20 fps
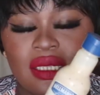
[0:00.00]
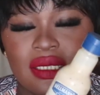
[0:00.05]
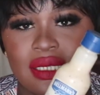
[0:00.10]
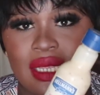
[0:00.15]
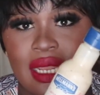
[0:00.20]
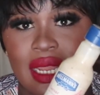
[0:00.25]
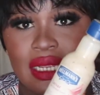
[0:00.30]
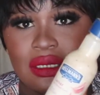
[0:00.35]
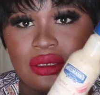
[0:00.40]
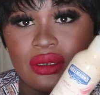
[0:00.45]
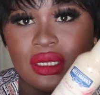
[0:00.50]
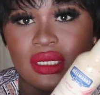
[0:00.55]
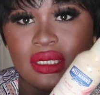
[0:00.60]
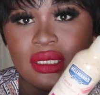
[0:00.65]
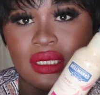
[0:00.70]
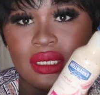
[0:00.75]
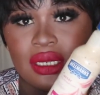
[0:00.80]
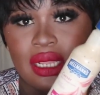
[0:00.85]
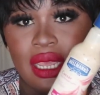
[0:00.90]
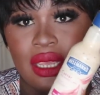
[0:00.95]
this salad
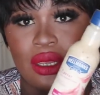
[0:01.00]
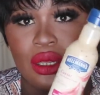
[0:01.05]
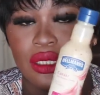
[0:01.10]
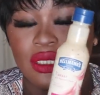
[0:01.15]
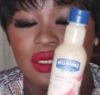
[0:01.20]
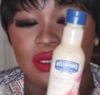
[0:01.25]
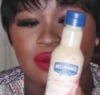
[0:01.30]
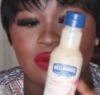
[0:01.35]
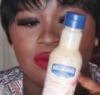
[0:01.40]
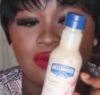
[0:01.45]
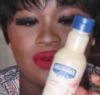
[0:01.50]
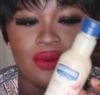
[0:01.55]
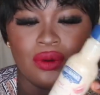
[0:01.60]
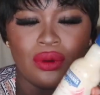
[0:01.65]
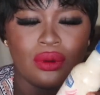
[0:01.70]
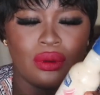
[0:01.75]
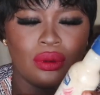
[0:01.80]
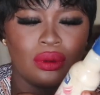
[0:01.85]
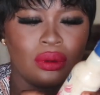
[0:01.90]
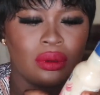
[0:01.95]
dressing, I got it
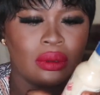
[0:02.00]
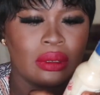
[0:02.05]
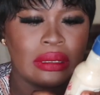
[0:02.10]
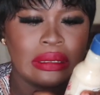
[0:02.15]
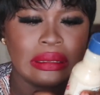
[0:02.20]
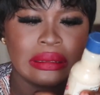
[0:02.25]
for,